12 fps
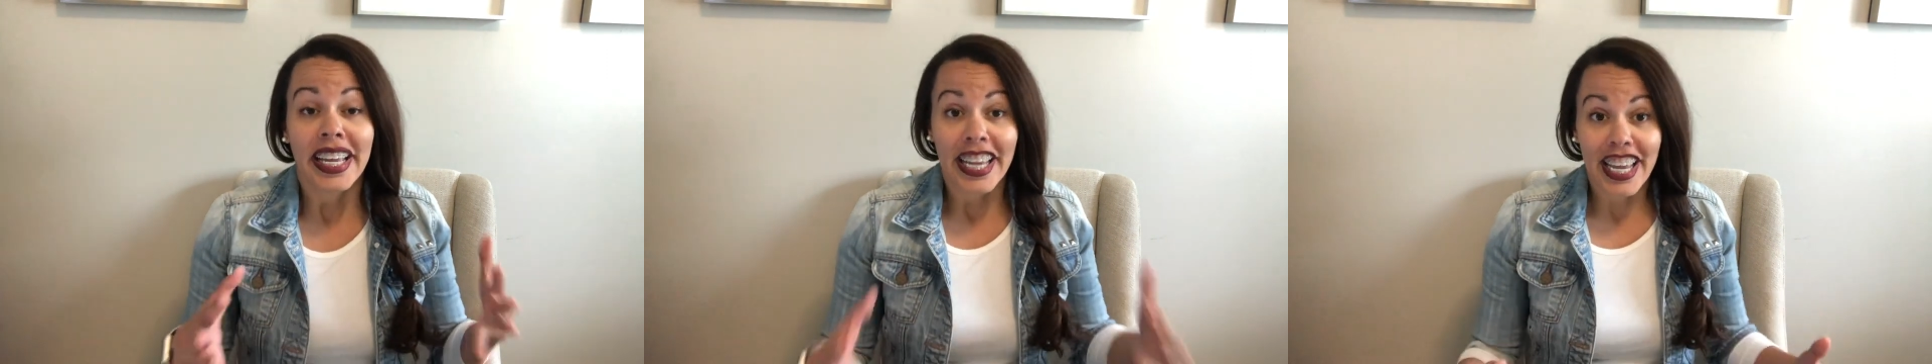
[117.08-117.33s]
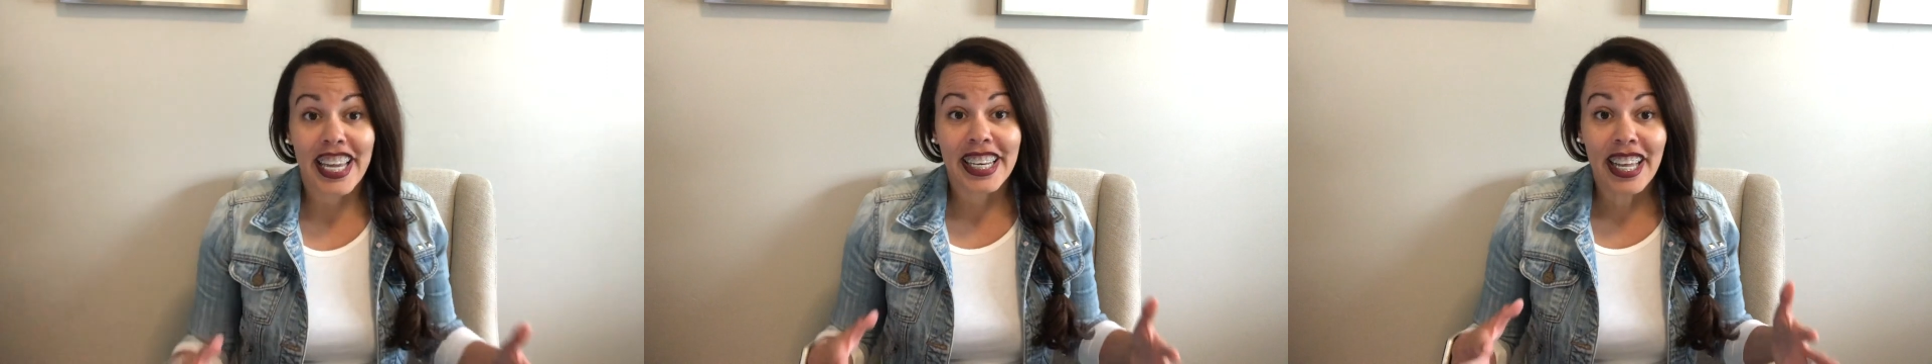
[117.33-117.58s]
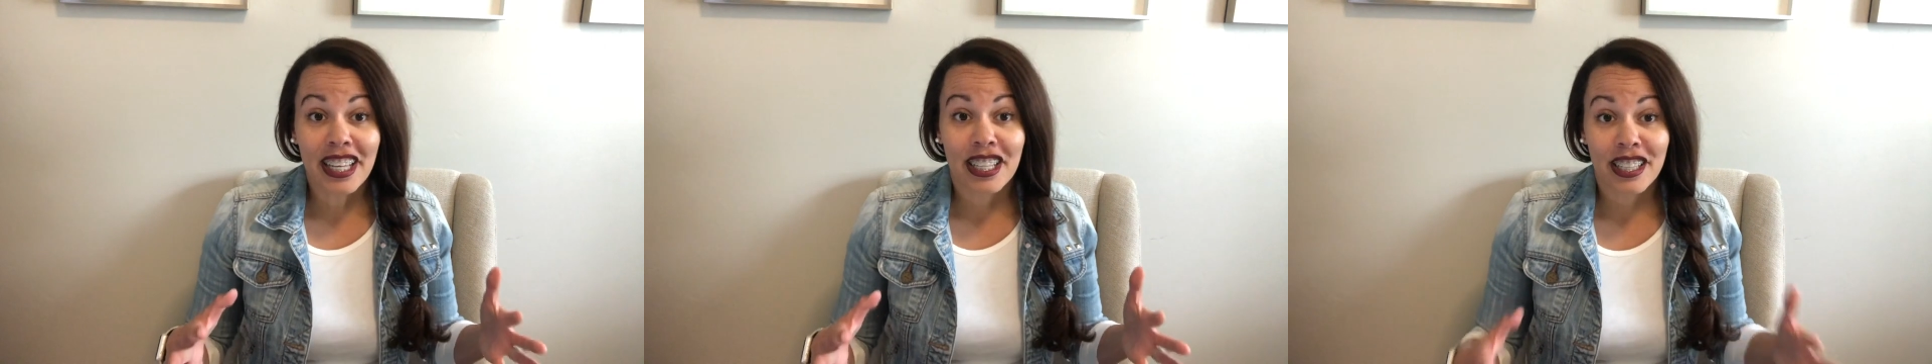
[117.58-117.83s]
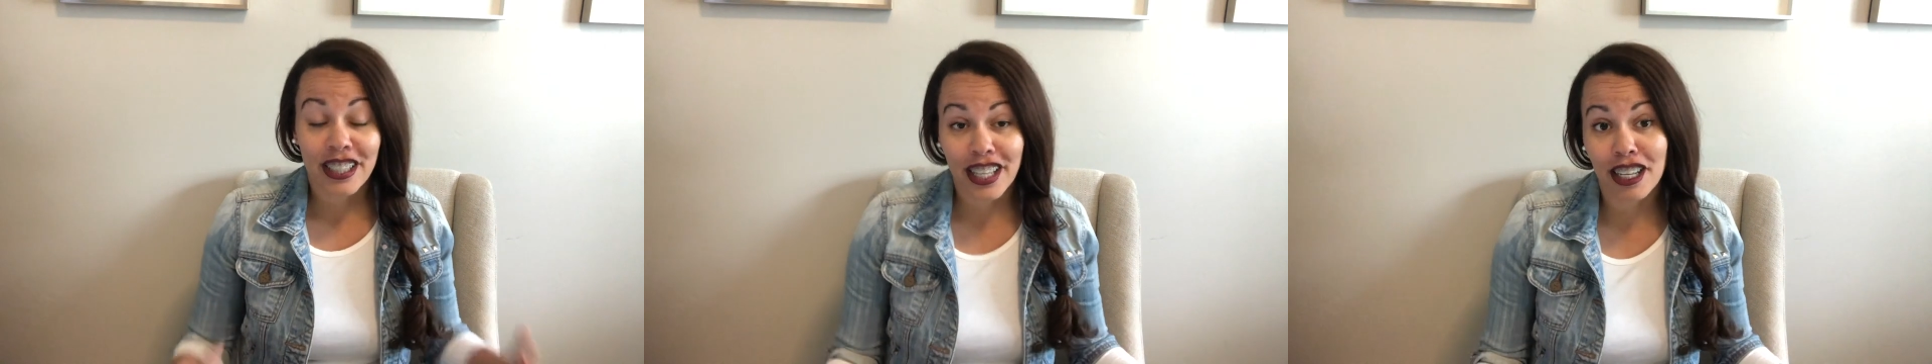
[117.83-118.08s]
in
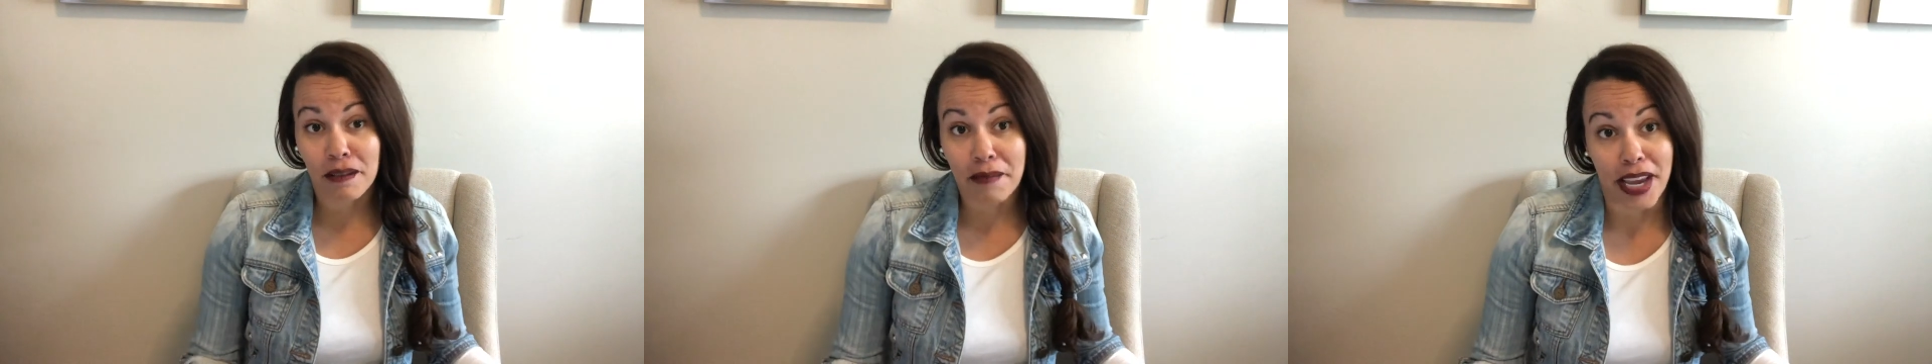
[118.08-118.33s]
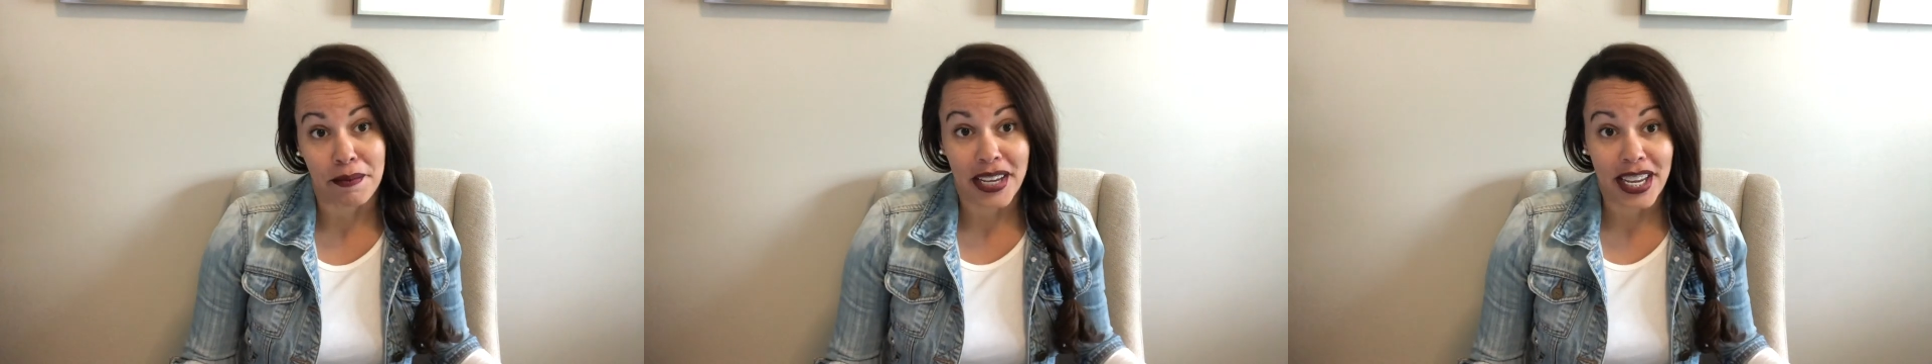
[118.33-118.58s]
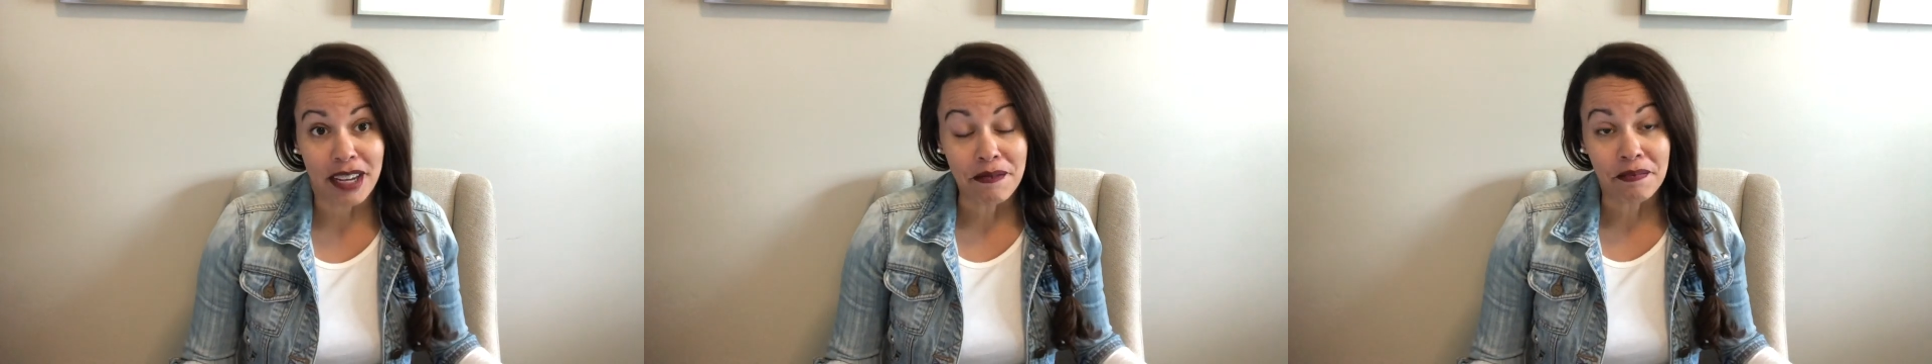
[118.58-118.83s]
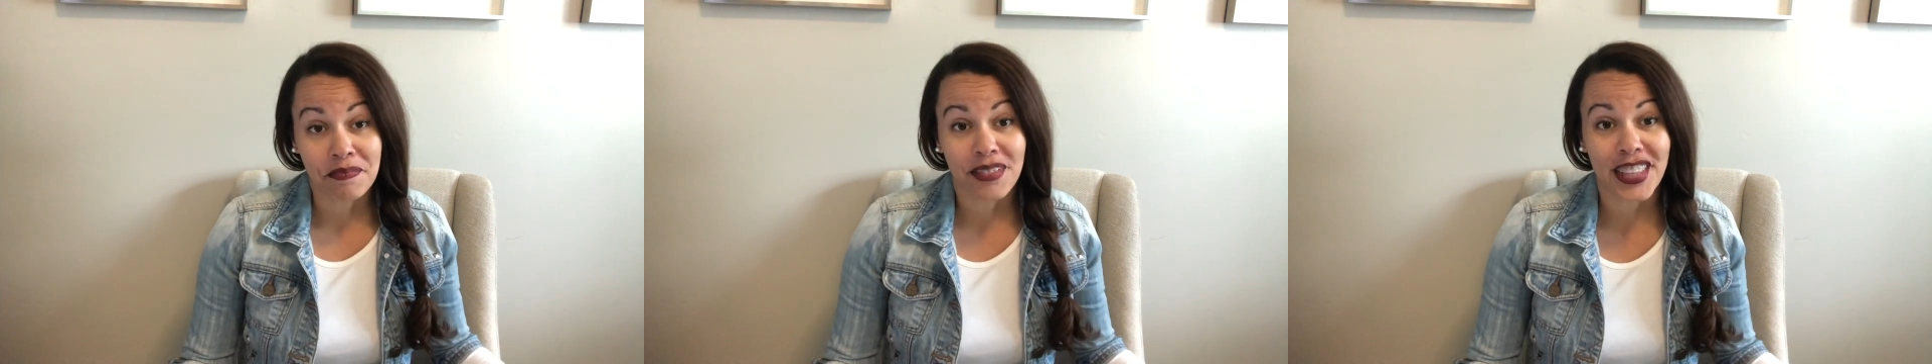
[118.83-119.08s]
Lillebaby,
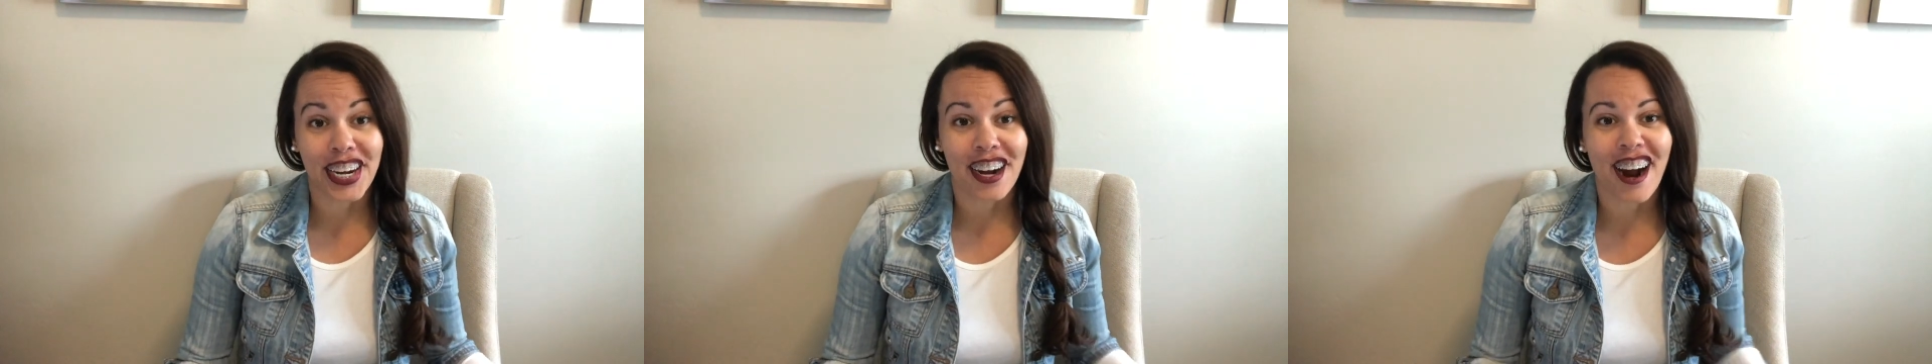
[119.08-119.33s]
there